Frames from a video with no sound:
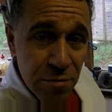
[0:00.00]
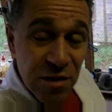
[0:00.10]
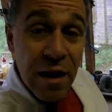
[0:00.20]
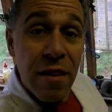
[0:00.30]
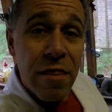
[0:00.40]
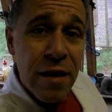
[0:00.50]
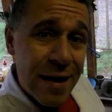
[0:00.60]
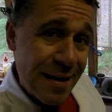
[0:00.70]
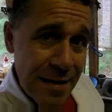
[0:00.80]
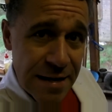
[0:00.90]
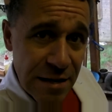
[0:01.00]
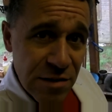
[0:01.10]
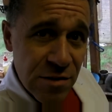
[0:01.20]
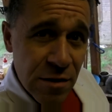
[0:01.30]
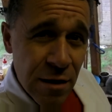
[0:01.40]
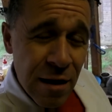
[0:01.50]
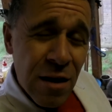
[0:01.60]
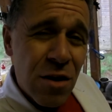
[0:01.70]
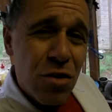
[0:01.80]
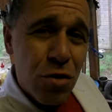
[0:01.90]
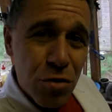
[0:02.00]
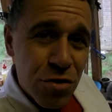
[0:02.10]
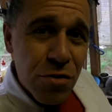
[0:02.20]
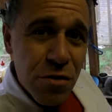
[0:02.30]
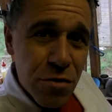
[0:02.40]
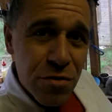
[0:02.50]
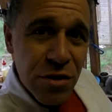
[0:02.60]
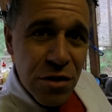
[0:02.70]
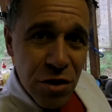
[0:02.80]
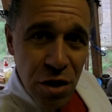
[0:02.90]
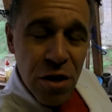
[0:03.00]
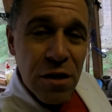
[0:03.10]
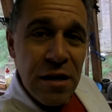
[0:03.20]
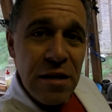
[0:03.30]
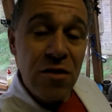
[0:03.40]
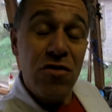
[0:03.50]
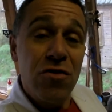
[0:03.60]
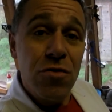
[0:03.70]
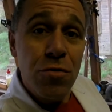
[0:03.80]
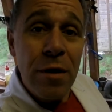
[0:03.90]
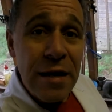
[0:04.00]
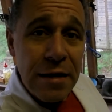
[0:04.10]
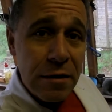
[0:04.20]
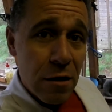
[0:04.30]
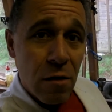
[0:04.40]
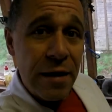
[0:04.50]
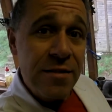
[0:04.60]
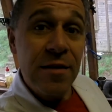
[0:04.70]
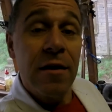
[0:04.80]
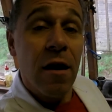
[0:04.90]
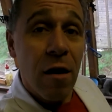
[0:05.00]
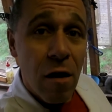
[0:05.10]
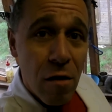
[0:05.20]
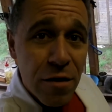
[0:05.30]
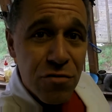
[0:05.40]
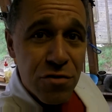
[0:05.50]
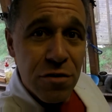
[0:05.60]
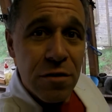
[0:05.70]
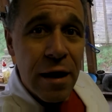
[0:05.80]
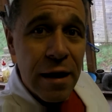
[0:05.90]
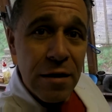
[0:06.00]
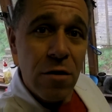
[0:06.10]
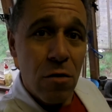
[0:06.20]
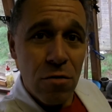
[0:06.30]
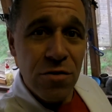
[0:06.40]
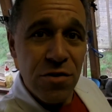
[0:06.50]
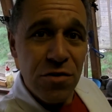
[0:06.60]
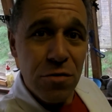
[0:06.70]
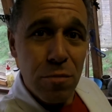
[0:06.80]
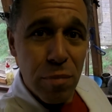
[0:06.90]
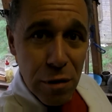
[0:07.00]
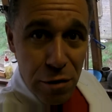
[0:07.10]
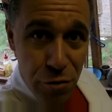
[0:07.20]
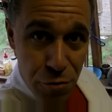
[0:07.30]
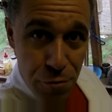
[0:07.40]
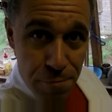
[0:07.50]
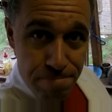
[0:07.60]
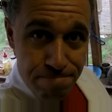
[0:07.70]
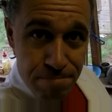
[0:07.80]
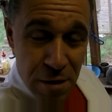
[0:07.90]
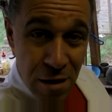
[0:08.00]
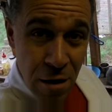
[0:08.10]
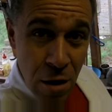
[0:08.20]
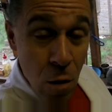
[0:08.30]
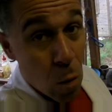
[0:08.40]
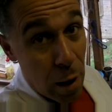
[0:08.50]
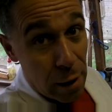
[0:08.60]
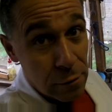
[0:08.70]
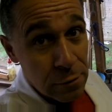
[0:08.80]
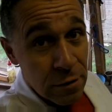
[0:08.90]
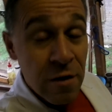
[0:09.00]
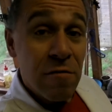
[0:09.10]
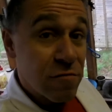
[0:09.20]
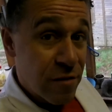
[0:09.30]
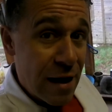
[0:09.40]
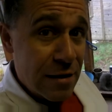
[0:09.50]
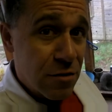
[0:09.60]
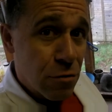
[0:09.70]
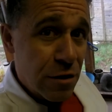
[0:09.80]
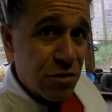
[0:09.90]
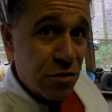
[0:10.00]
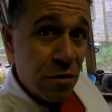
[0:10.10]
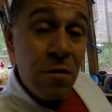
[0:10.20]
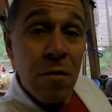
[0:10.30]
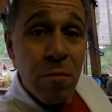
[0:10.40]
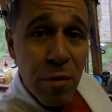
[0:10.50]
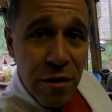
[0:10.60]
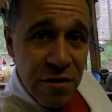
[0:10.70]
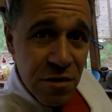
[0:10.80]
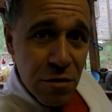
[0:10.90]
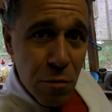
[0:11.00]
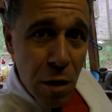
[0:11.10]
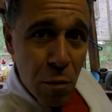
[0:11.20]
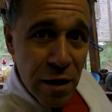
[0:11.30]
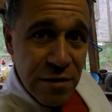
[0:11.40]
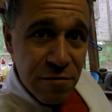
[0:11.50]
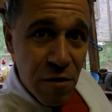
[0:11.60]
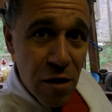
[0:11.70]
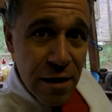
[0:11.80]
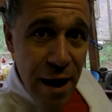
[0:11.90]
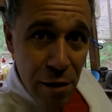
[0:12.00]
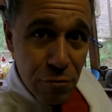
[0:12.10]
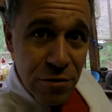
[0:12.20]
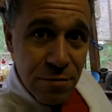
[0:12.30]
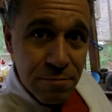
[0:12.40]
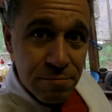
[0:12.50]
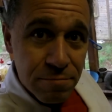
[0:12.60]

lips, and that is could you use a gherkin to ignite a hydrogen and oxygen balloon? Well, valid question, but there's only one way to find out.